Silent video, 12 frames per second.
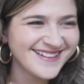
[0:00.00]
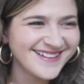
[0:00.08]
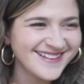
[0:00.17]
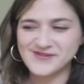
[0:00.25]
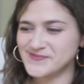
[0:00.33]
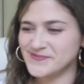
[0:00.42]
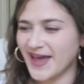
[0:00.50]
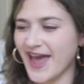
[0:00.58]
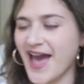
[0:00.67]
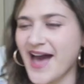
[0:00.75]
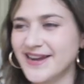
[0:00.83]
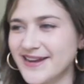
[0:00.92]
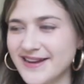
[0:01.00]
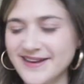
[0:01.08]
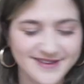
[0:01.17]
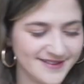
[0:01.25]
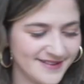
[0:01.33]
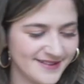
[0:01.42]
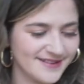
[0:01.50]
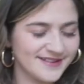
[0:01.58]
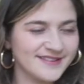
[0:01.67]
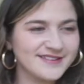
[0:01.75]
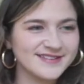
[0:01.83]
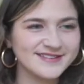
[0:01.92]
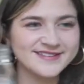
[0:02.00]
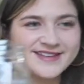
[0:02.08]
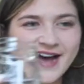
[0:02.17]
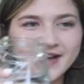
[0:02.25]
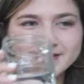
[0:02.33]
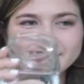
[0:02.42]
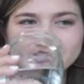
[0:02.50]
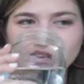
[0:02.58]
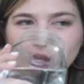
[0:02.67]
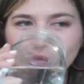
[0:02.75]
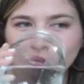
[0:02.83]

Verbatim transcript: Oh, man. This is nuts.